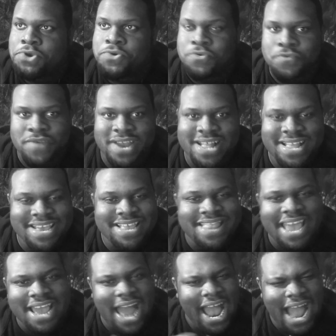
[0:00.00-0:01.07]
really,
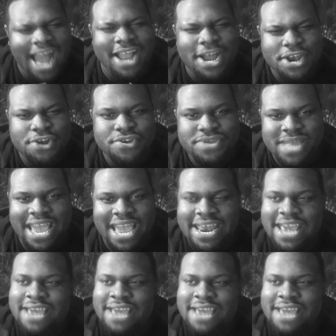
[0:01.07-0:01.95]
like, I understand,